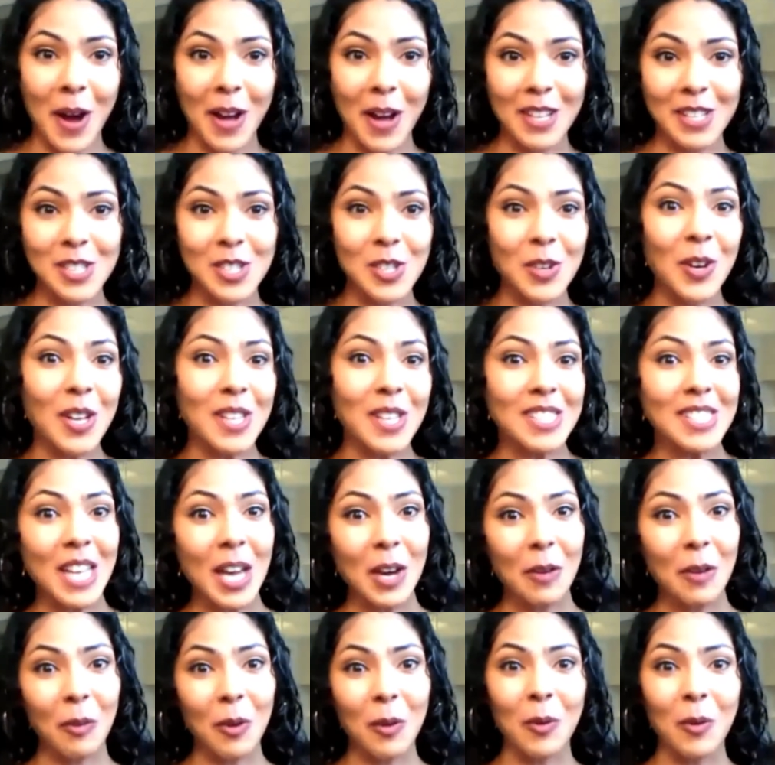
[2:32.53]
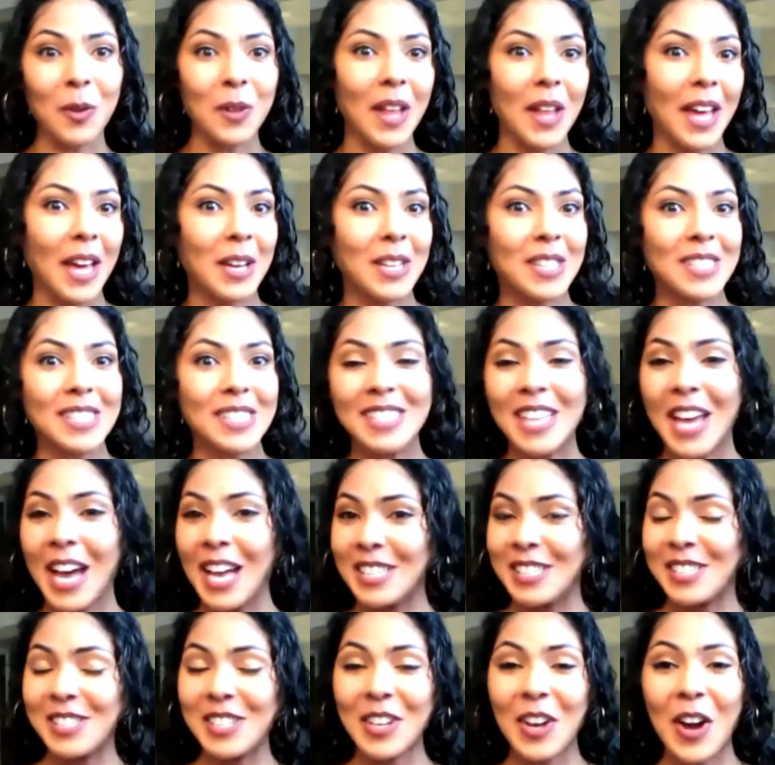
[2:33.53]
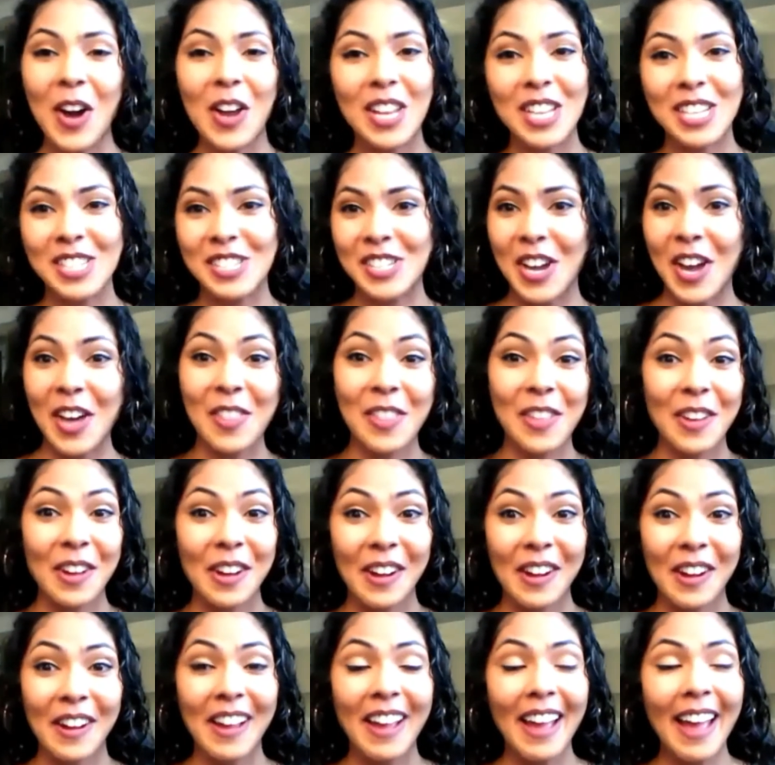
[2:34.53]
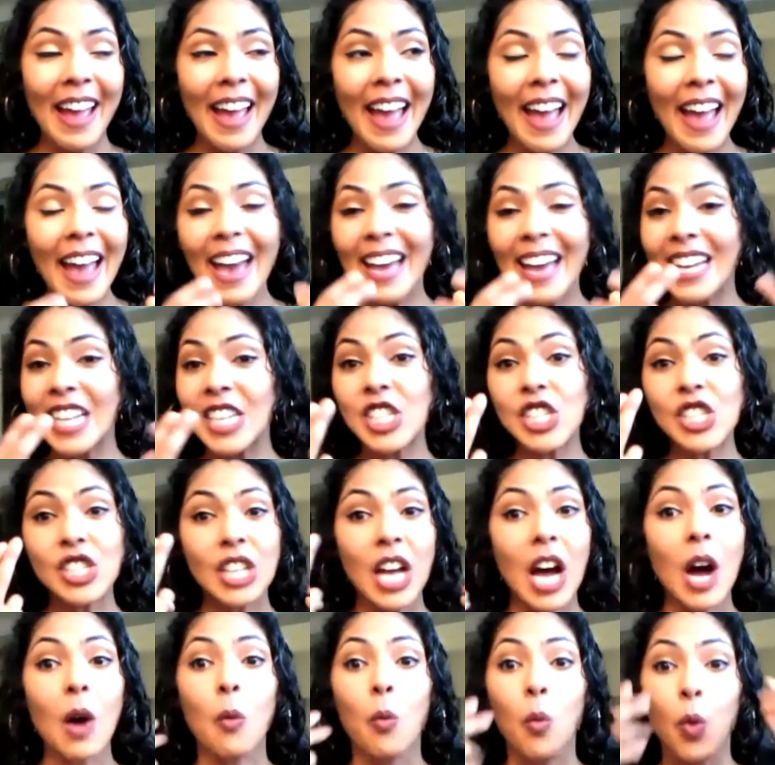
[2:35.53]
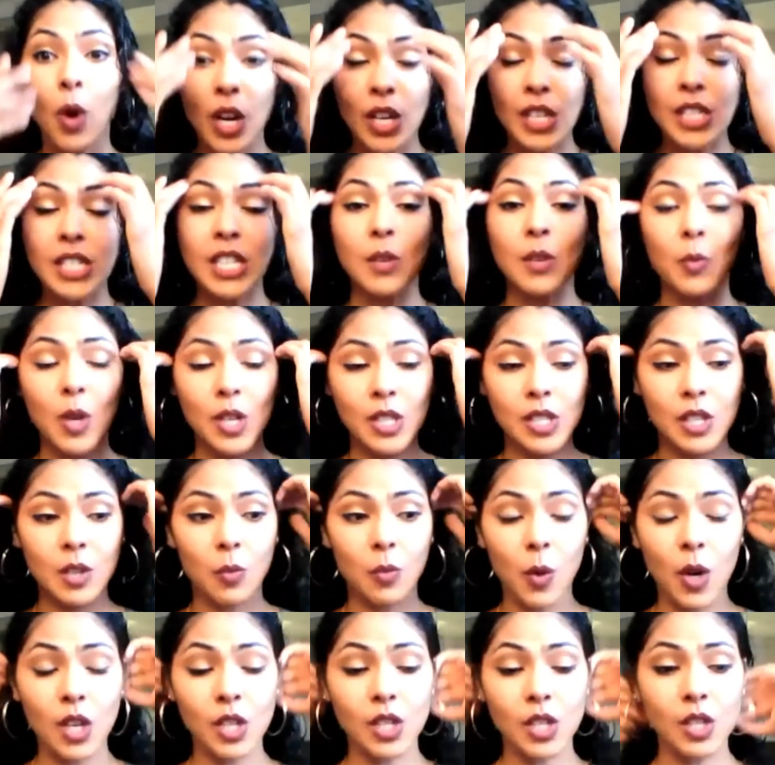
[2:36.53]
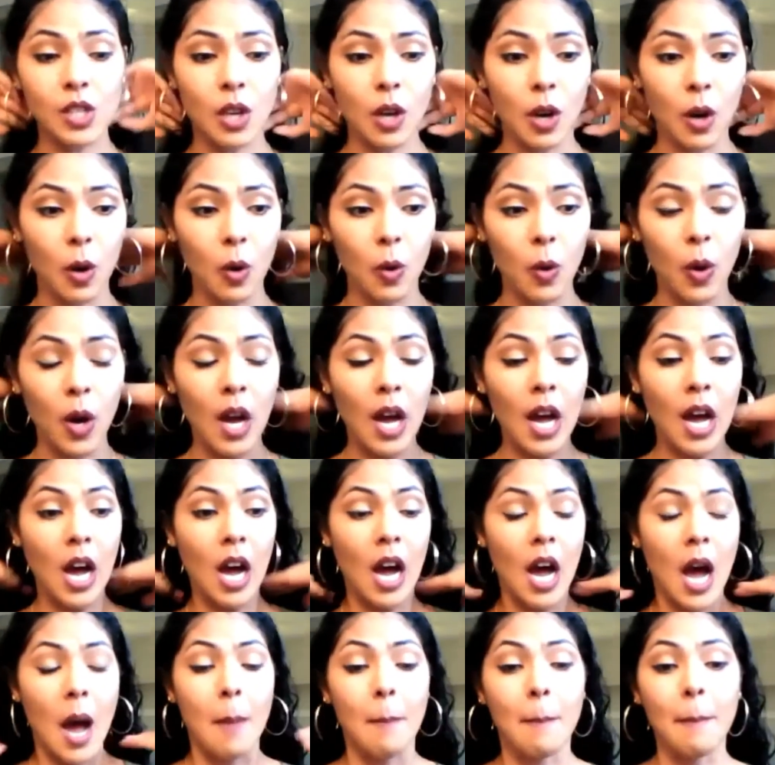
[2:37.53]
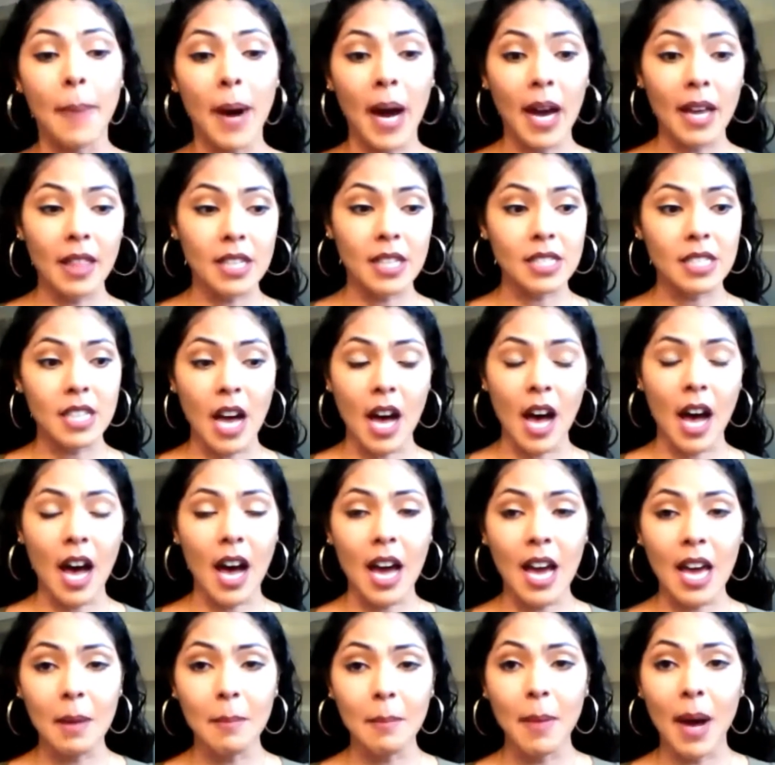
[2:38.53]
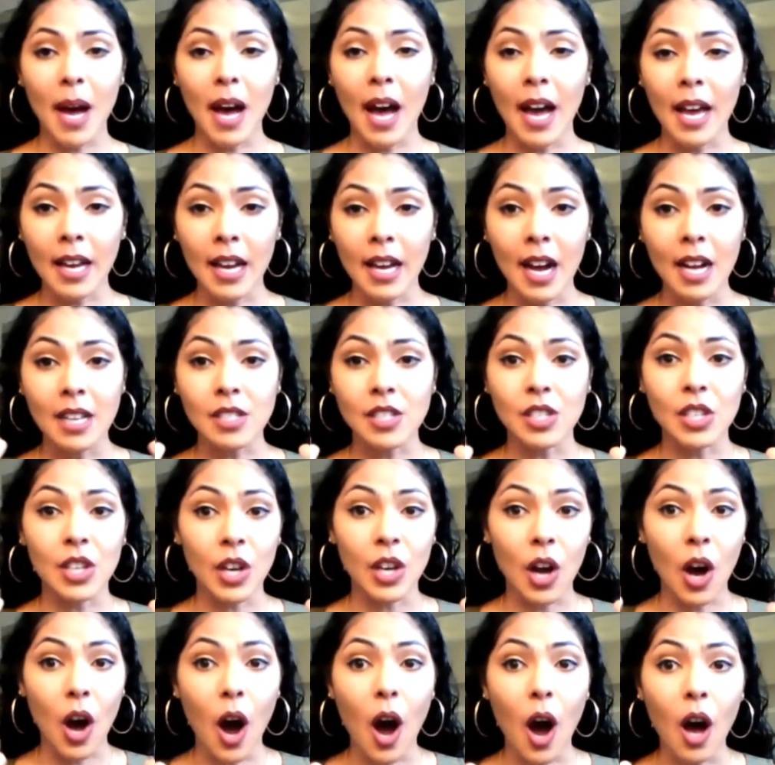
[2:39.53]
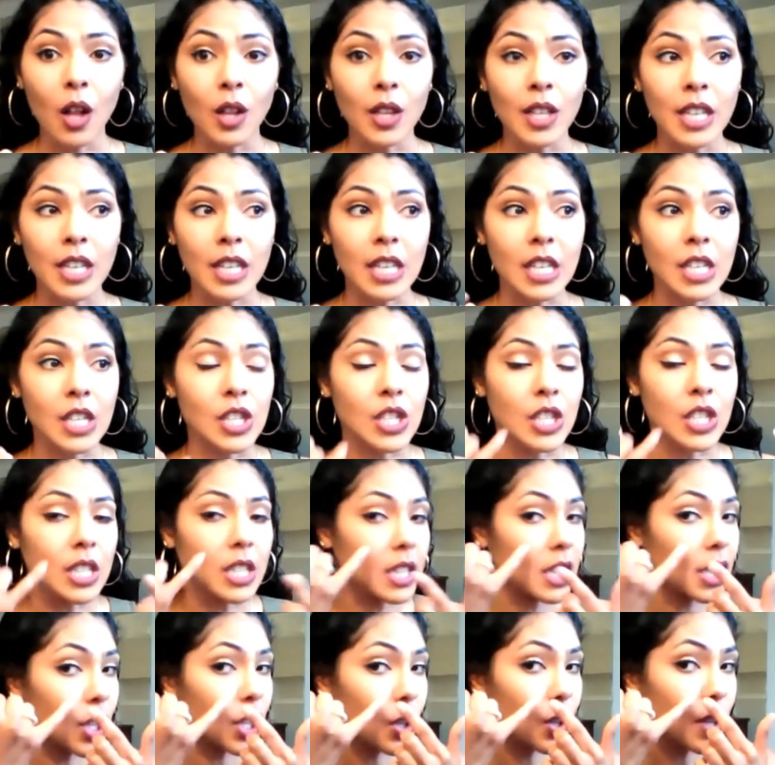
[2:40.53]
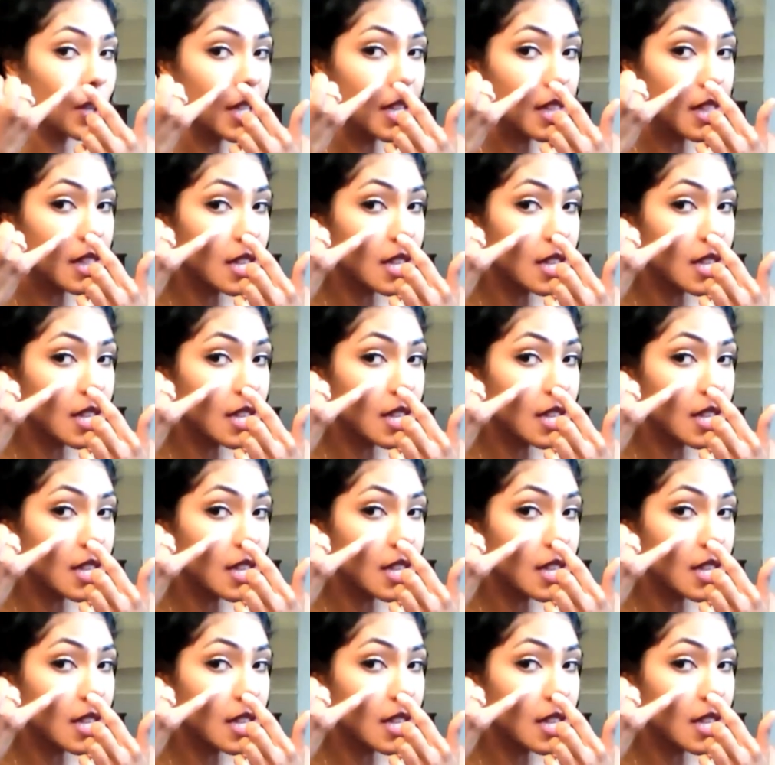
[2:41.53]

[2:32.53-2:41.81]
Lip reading: So it's like we were like testing on each other, and it just got worse and worse and worse. So by the time I got to college, literally